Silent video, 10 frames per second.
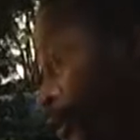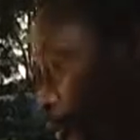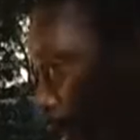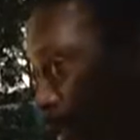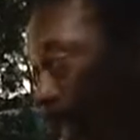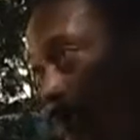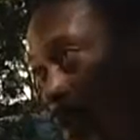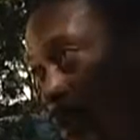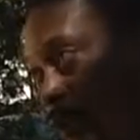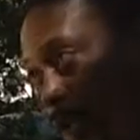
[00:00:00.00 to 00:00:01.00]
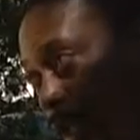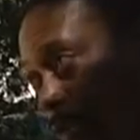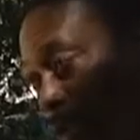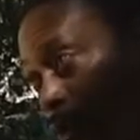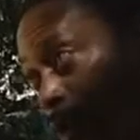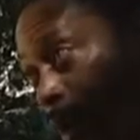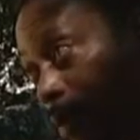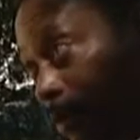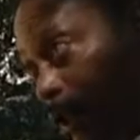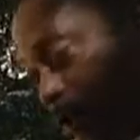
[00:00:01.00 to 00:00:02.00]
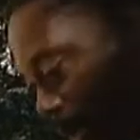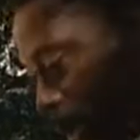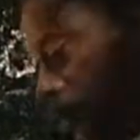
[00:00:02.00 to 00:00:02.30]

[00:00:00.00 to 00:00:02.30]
So what that means, in 1812, then we got a